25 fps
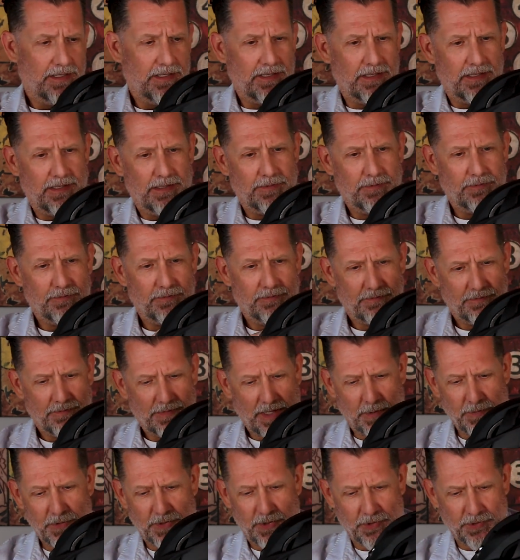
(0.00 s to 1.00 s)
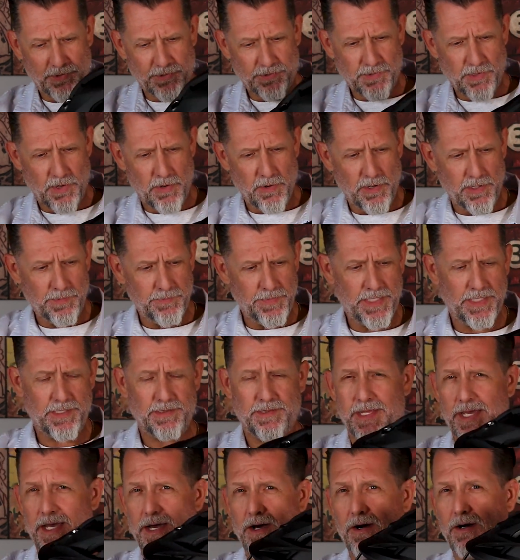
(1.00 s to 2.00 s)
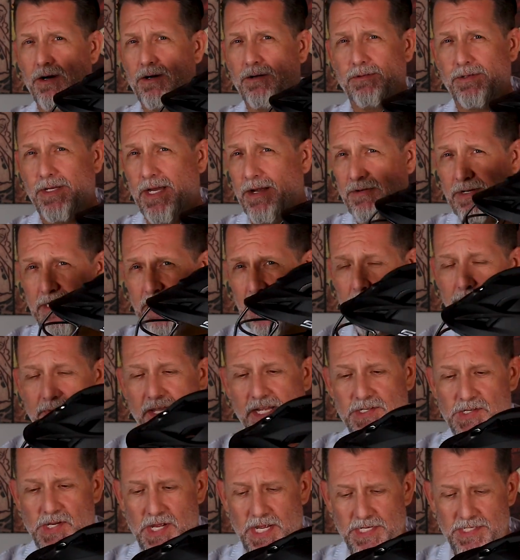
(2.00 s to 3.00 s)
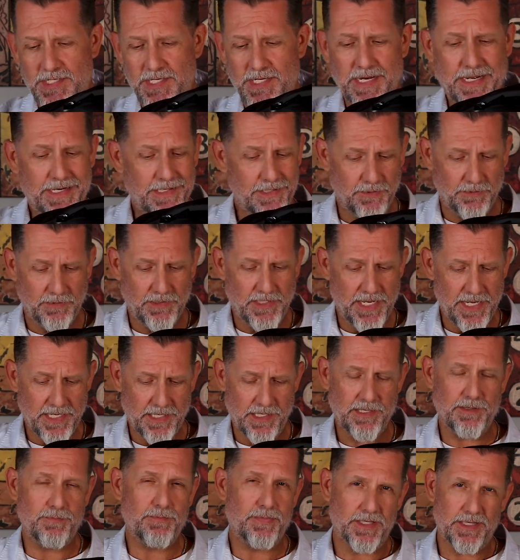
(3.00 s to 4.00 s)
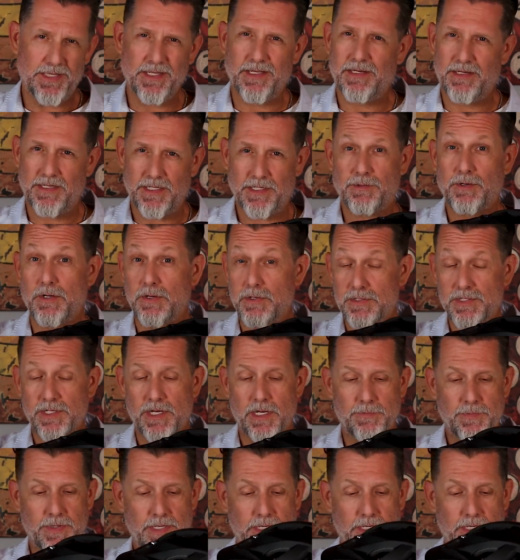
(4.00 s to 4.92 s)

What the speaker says: I'm sure it'll grow on me. Every time they change it, I don't like it, but then it grows on